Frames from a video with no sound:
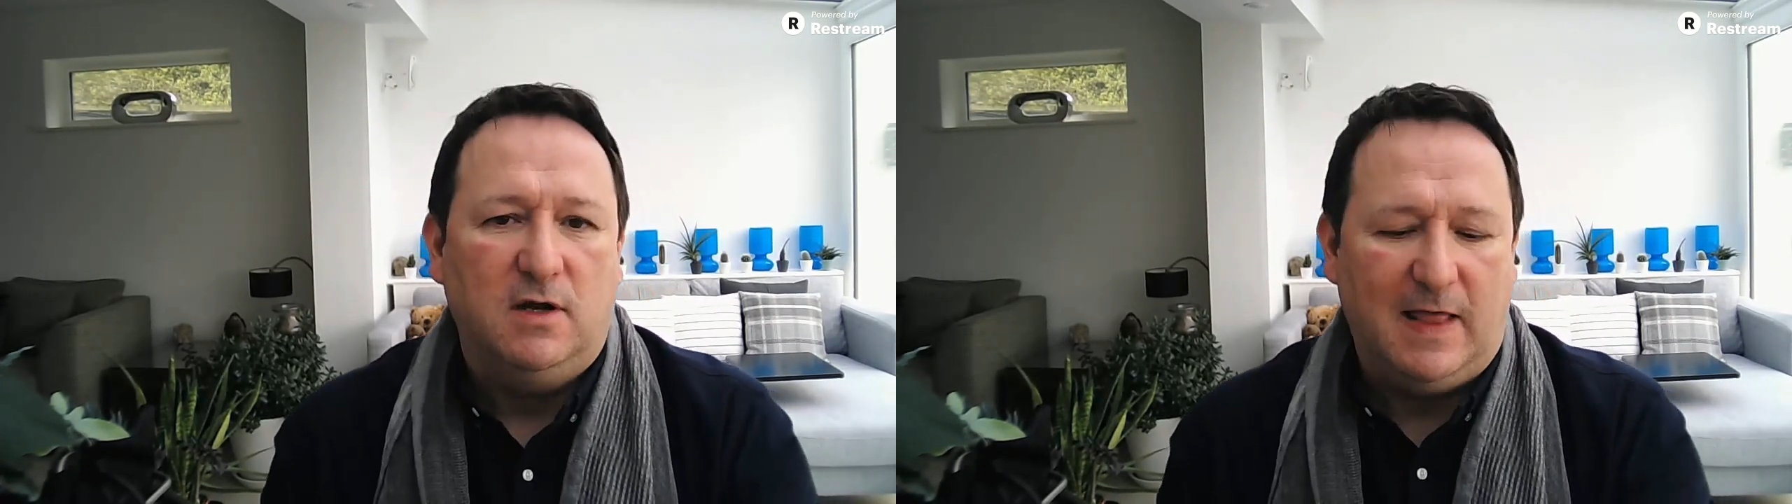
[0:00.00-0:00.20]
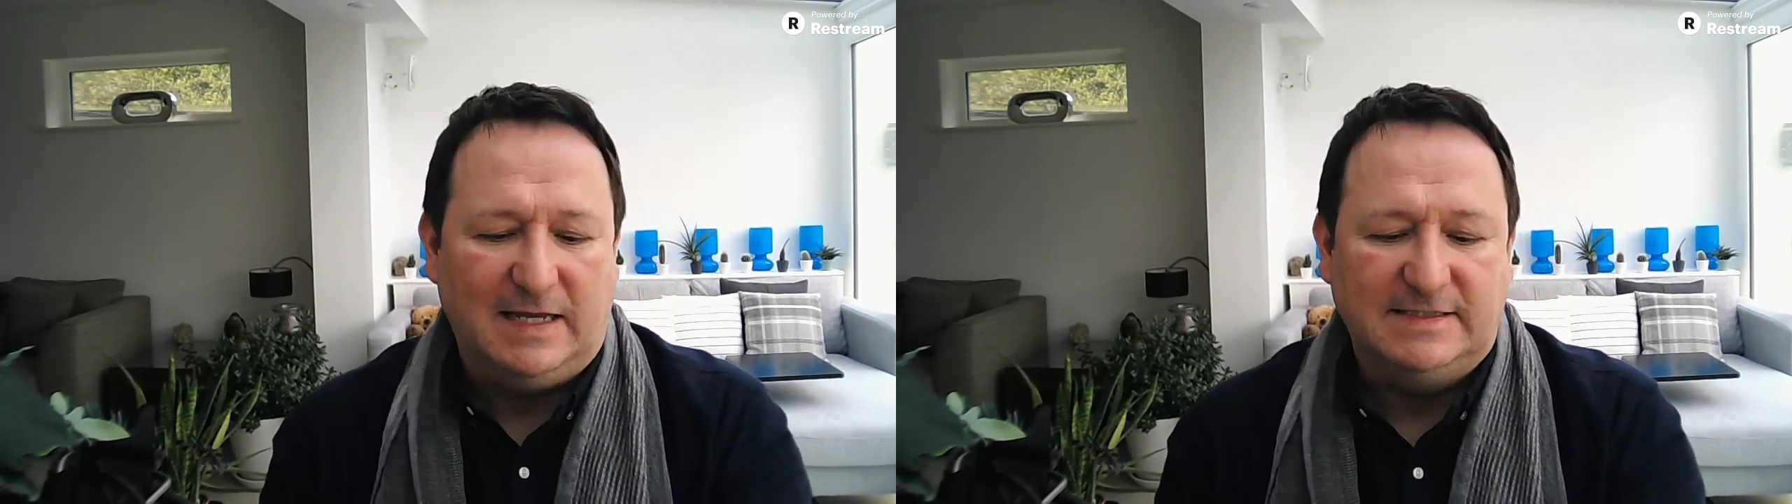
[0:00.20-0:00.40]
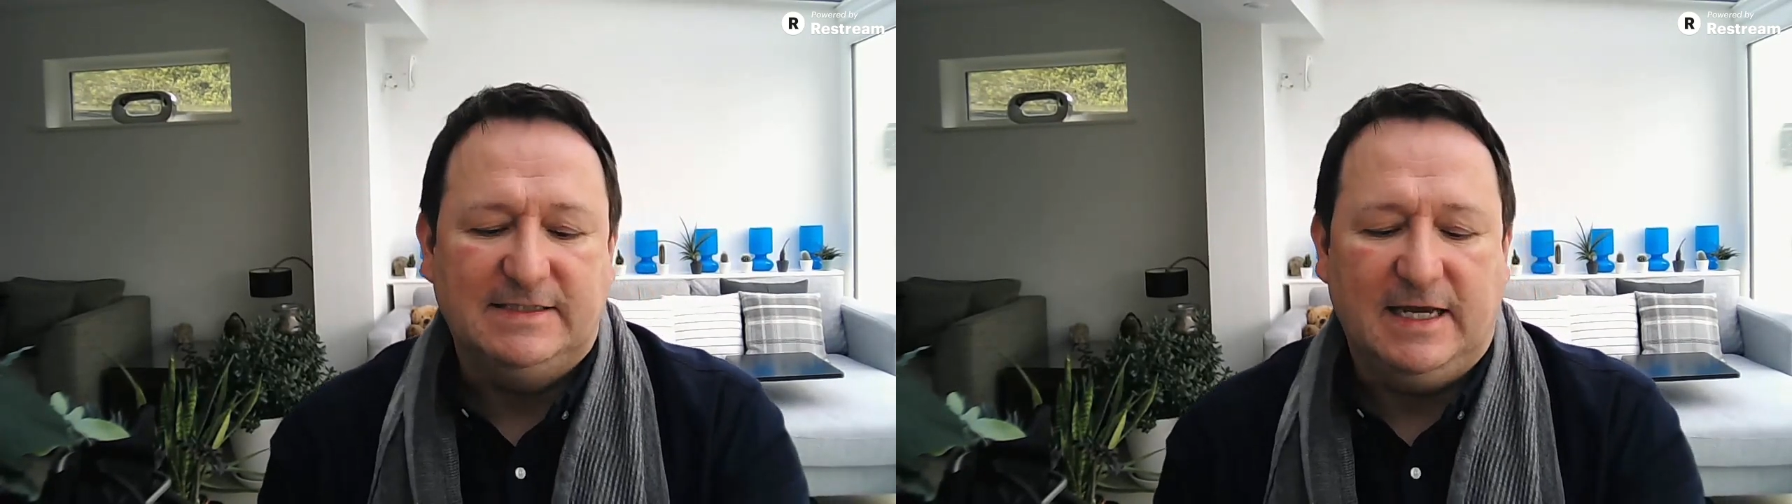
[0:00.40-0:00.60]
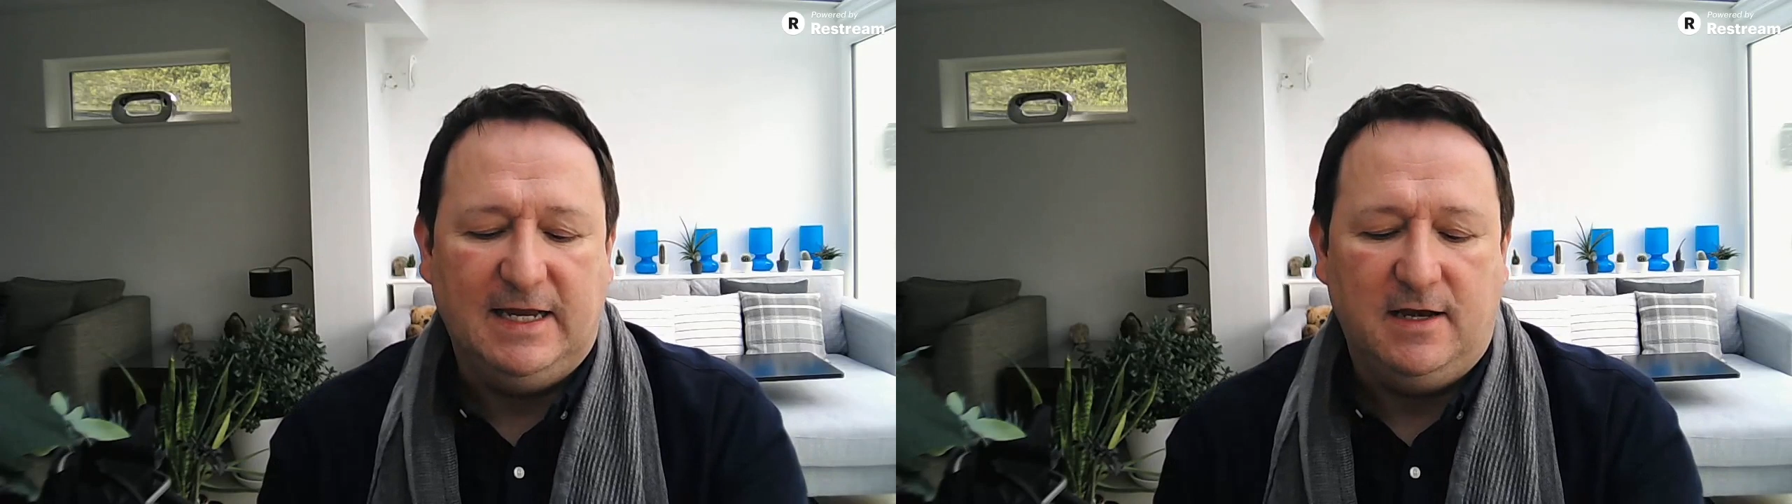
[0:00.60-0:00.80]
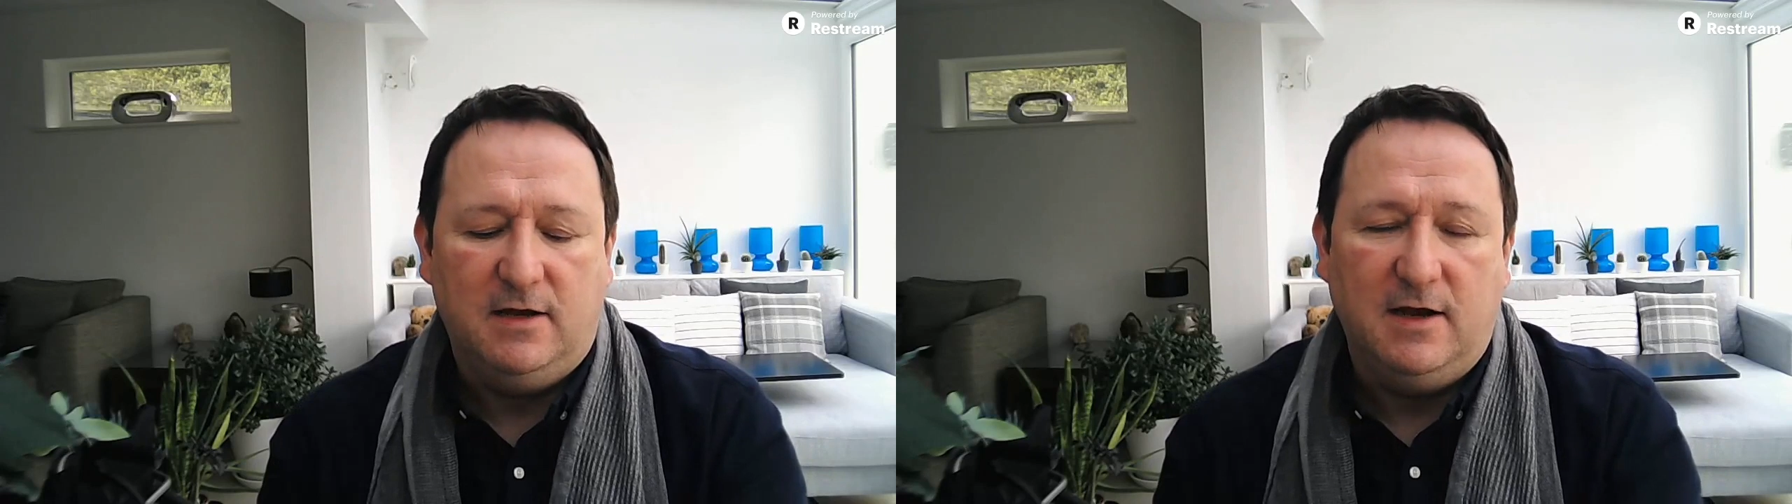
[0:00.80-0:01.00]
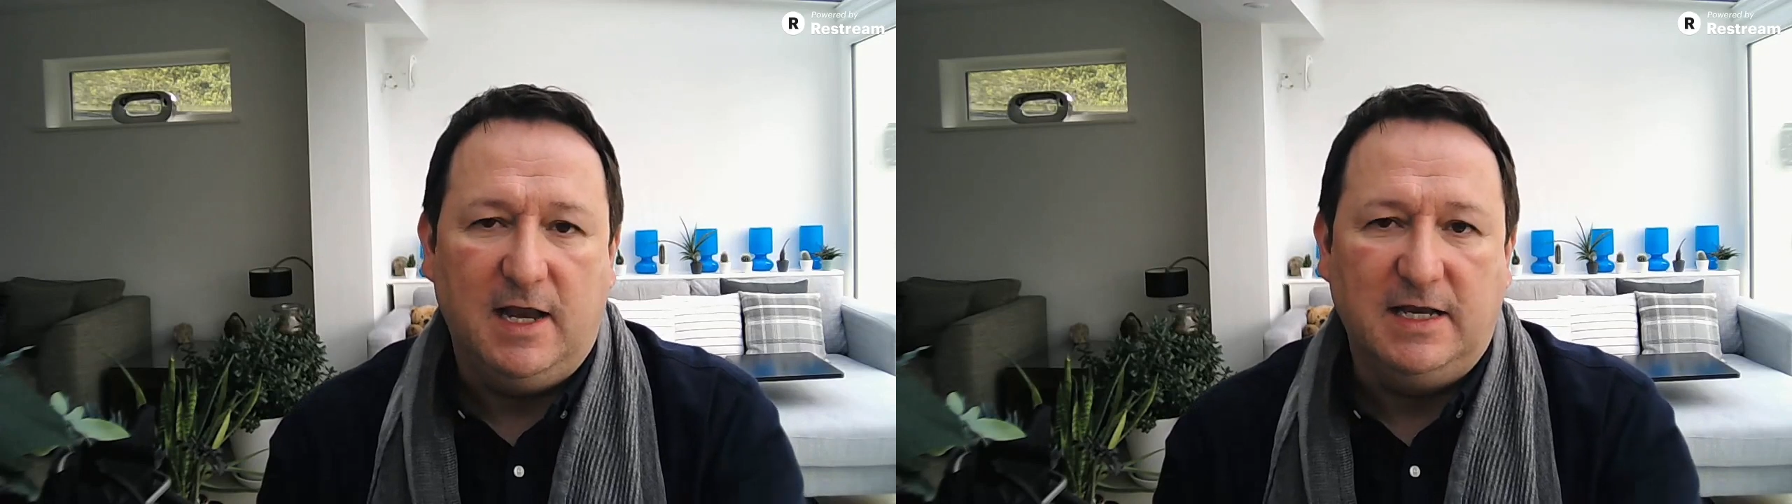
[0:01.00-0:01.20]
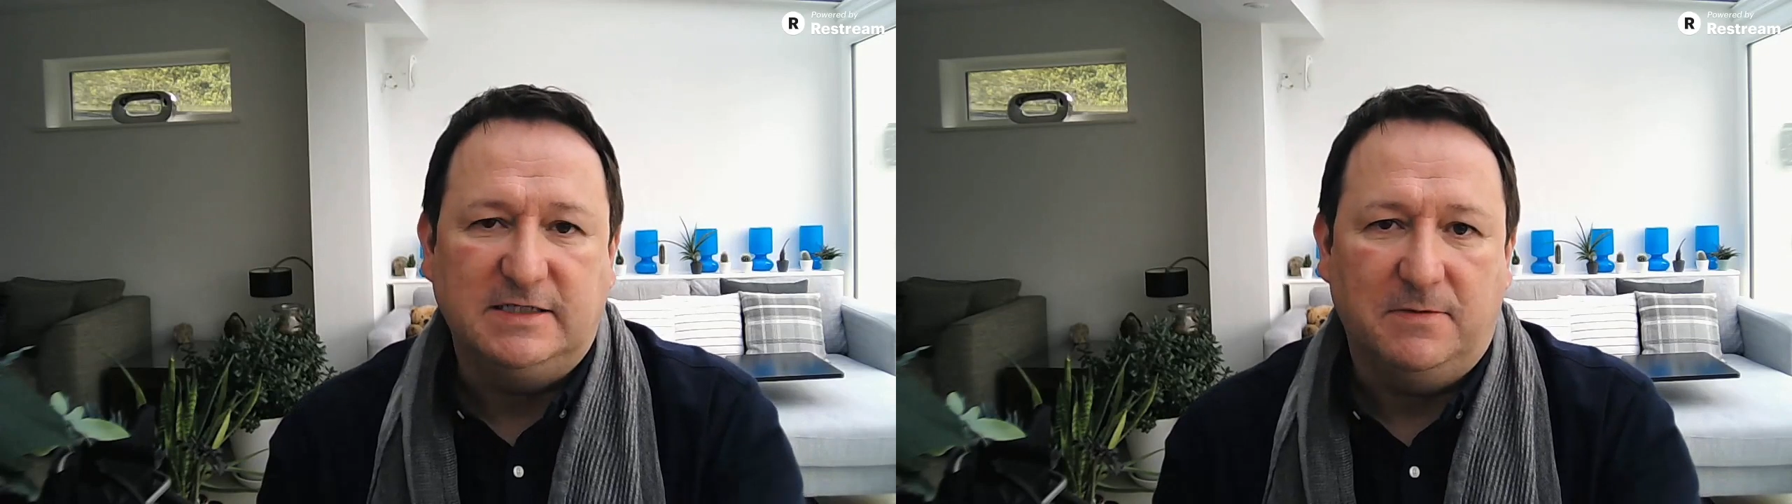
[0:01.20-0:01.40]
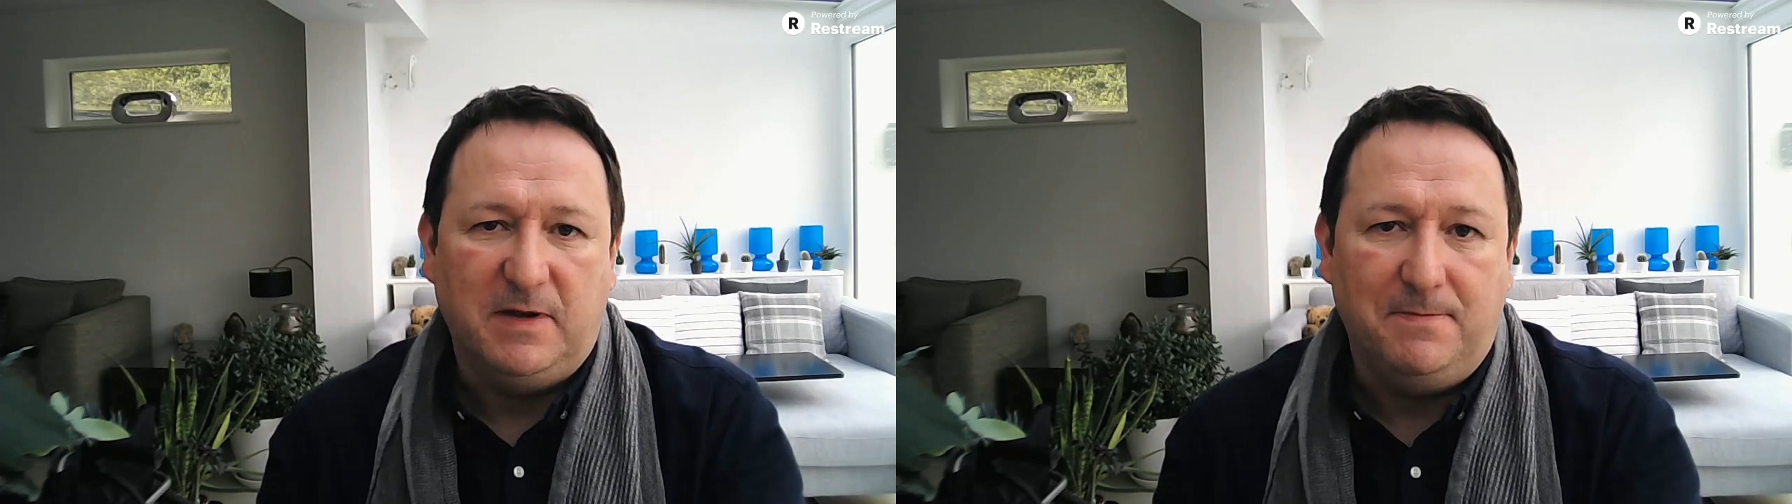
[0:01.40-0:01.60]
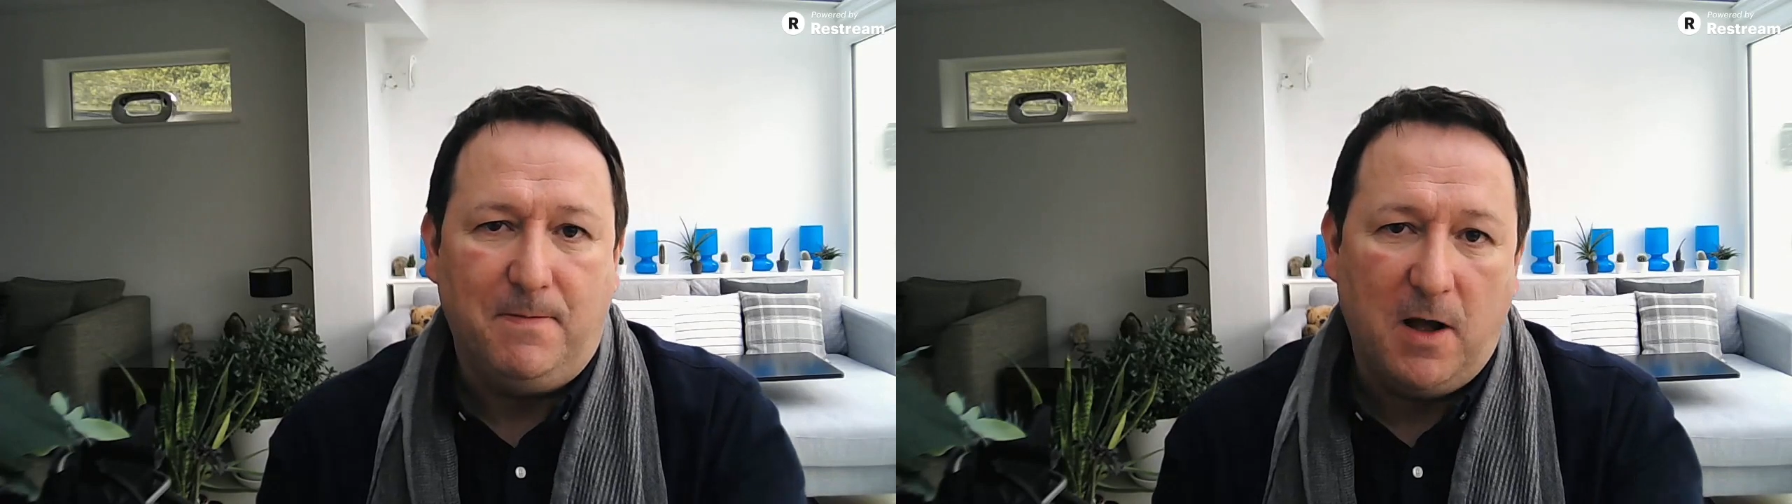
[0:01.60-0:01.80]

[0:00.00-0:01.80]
that seed needs to be